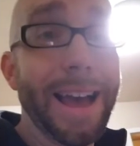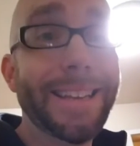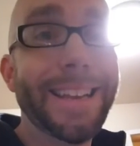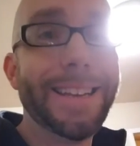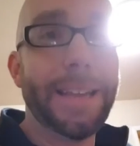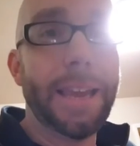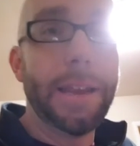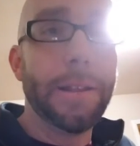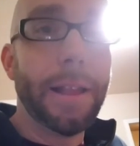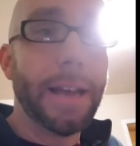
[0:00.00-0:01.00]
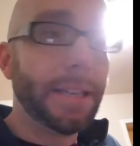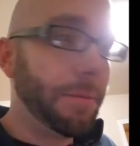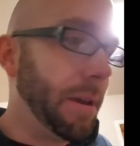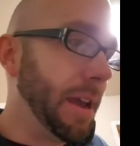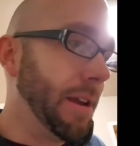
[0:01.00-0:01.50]
I tend to eat a lot
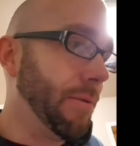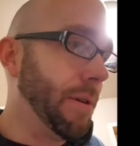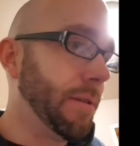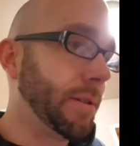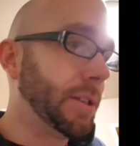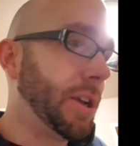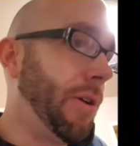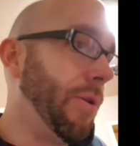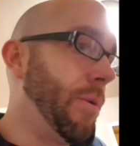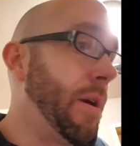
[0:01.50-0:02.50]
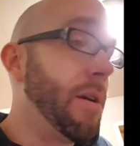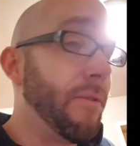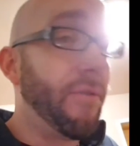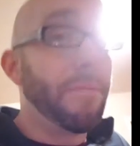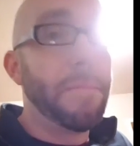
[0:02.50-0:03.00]
to begin with. So
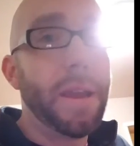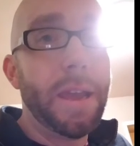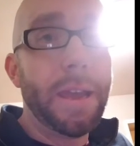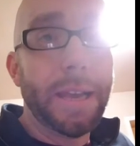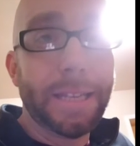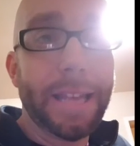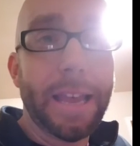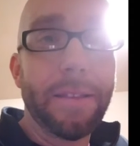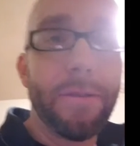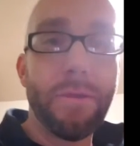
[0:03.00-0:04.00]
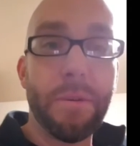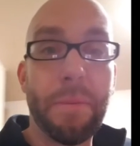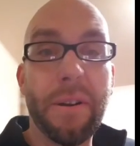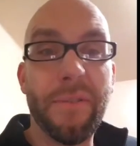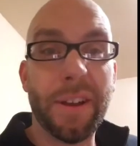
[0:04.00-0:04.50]
for me, it's like the
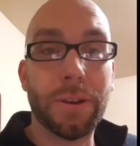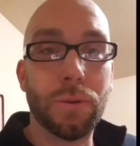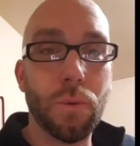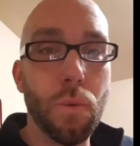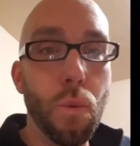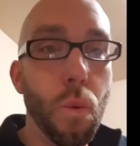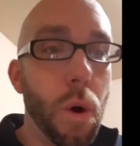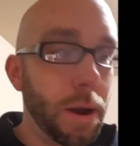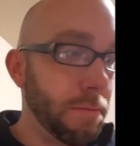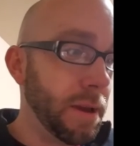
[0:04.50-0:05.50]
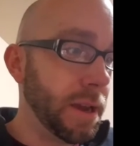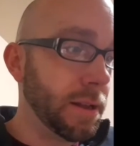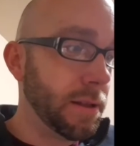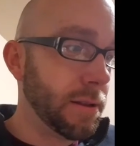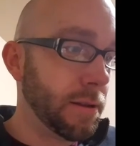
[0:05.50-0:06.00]
perfect one
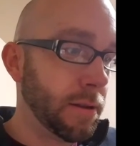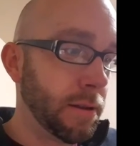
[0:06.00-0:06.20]
meal.